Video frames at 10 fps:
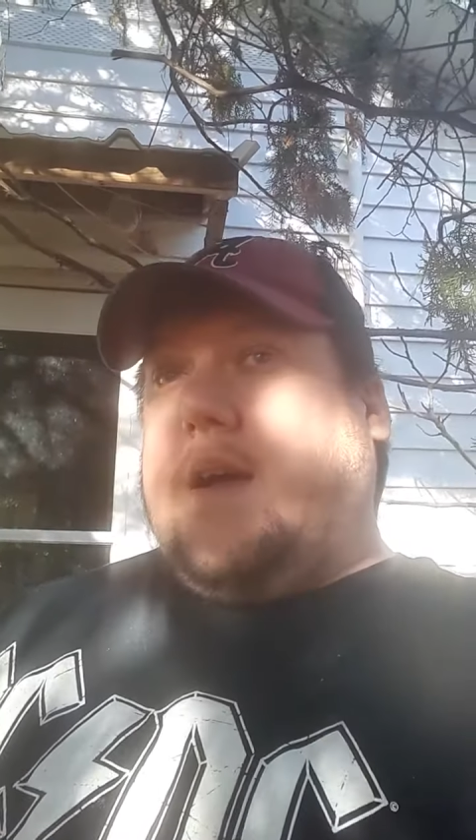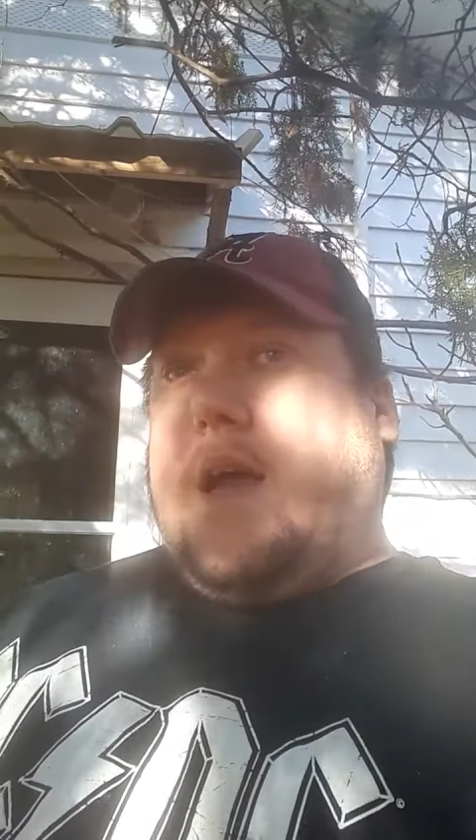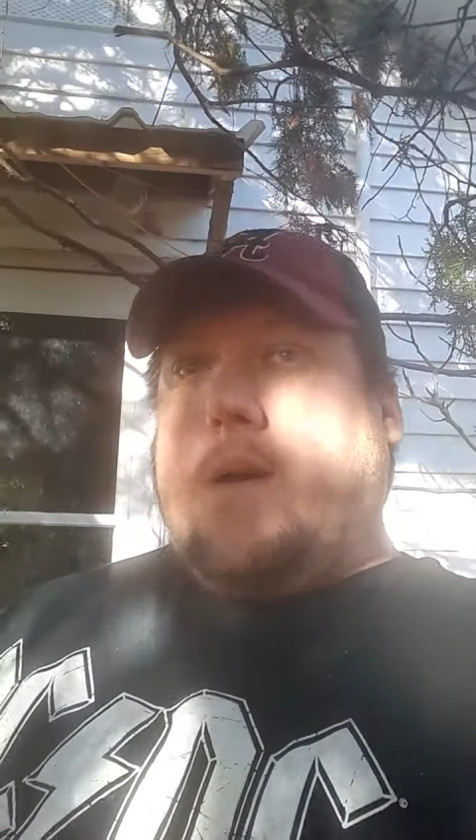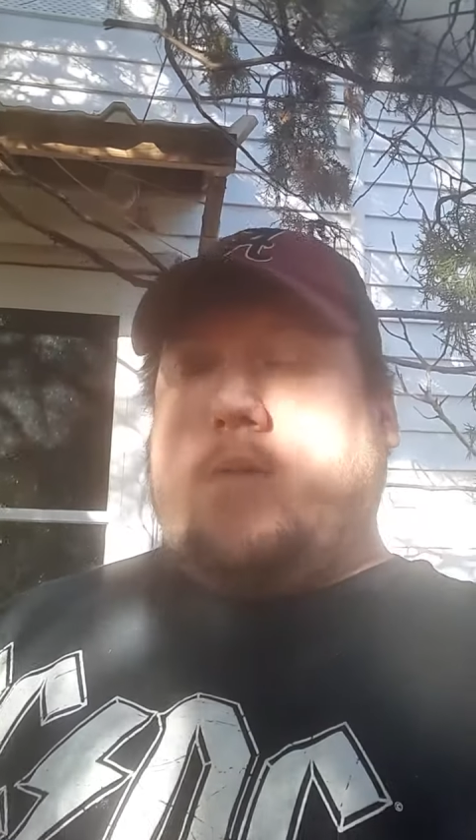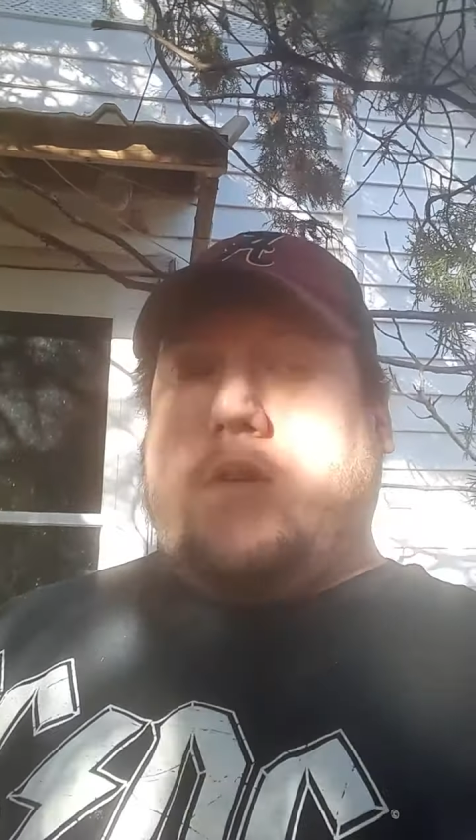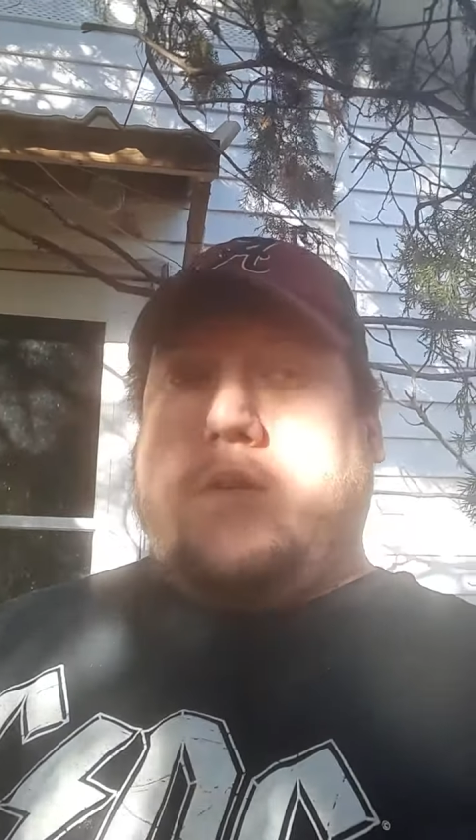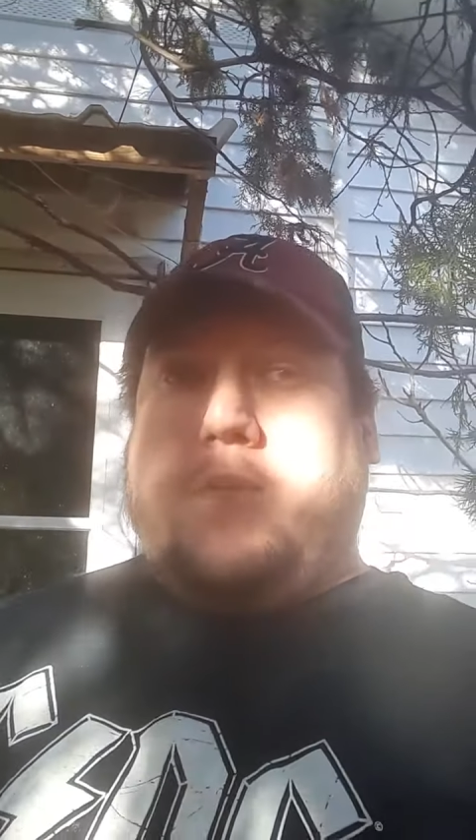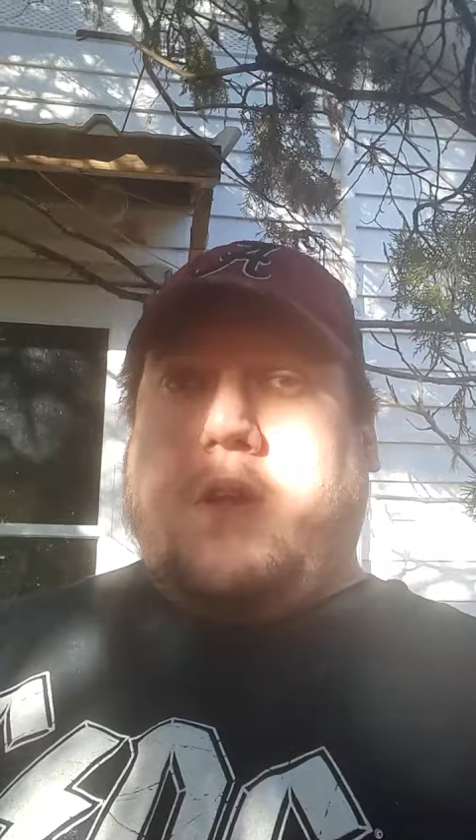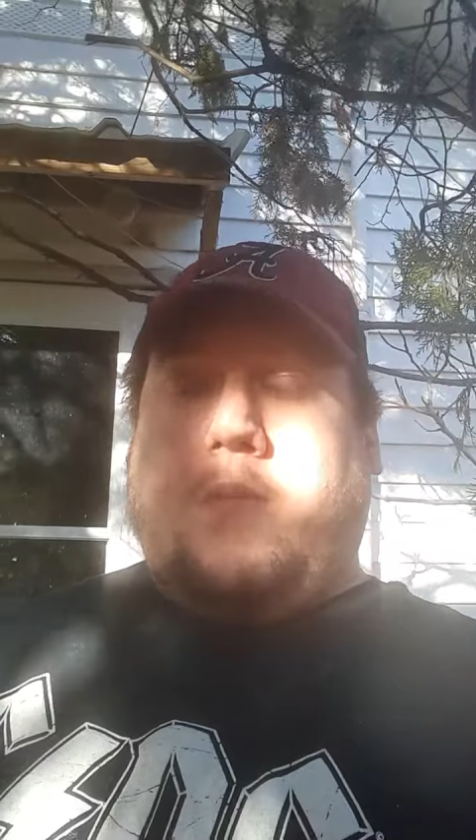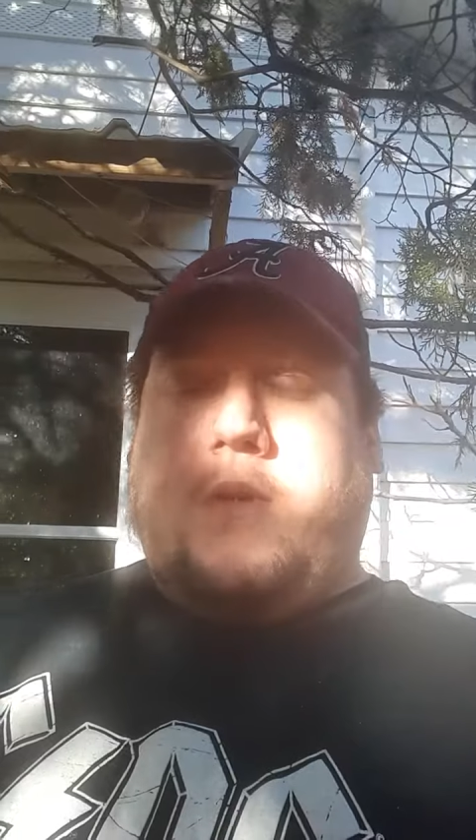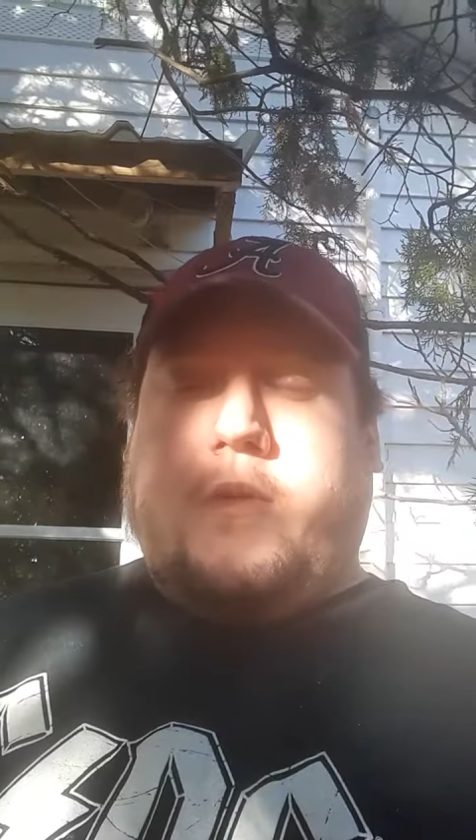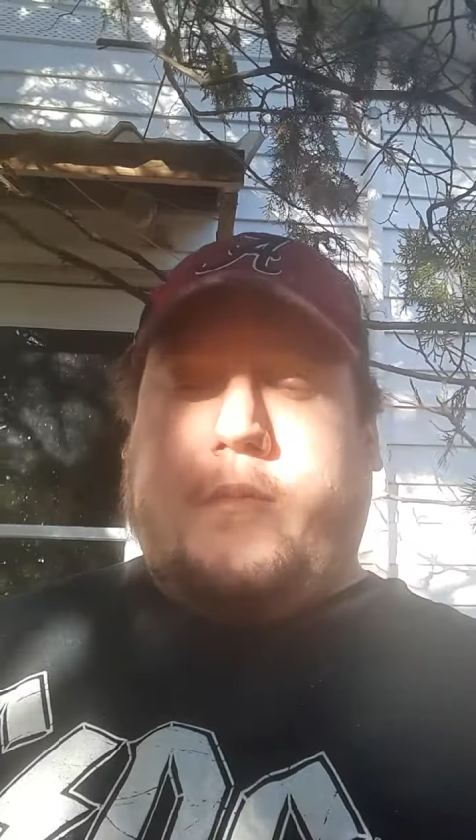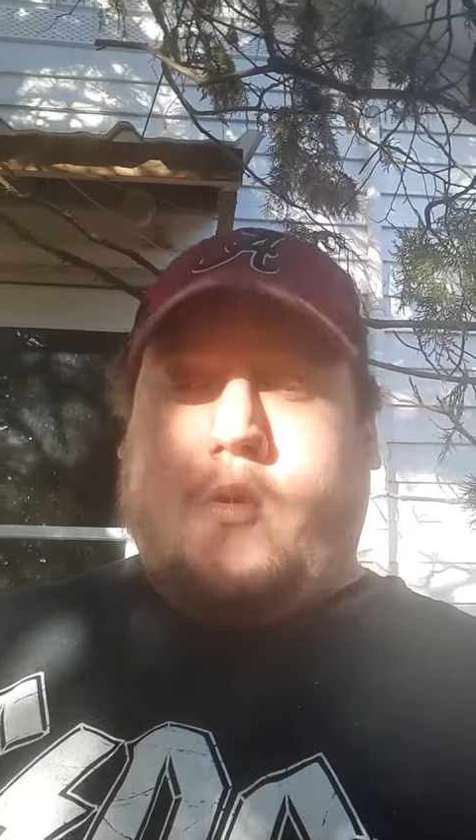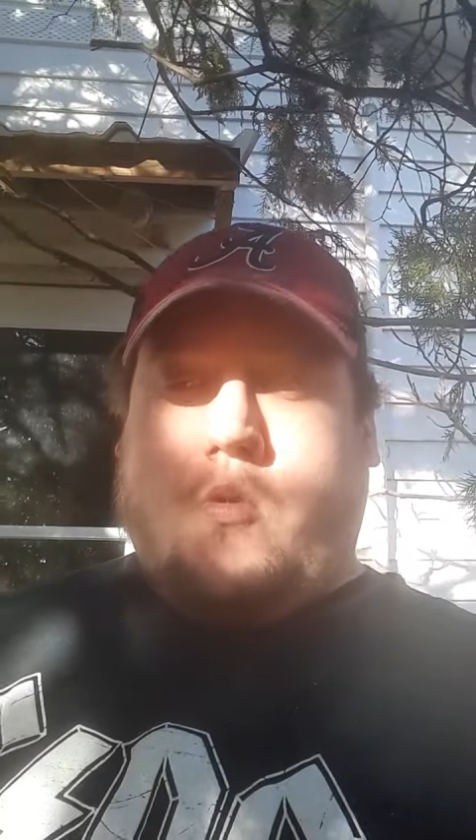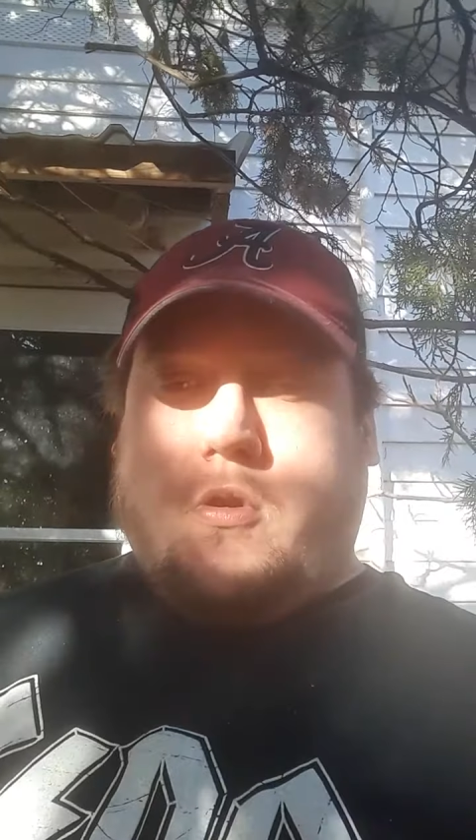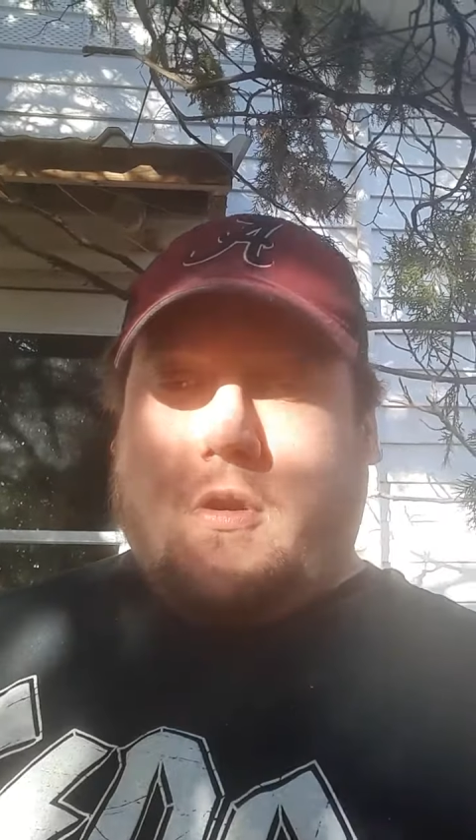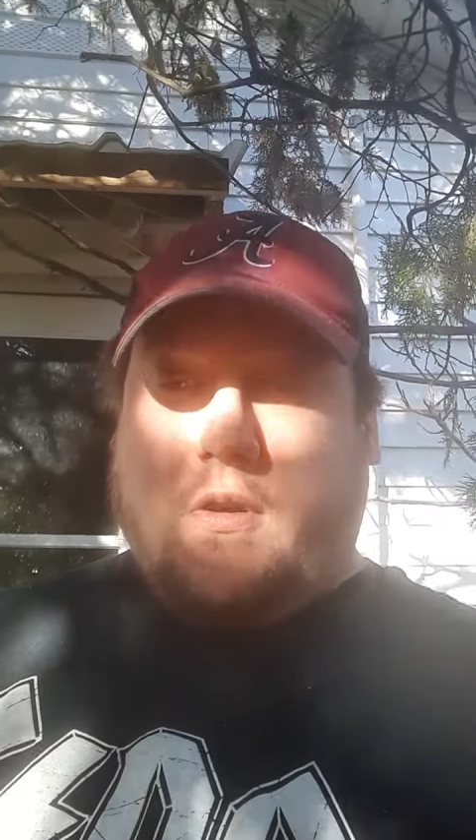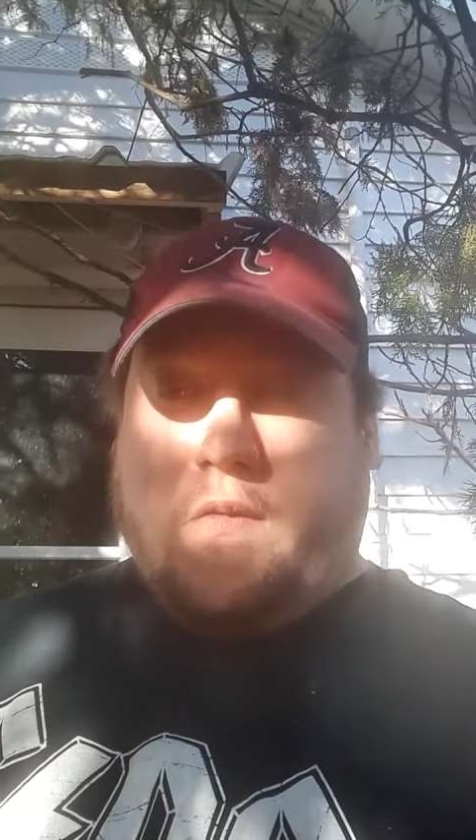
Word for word: I'm going to be uploading more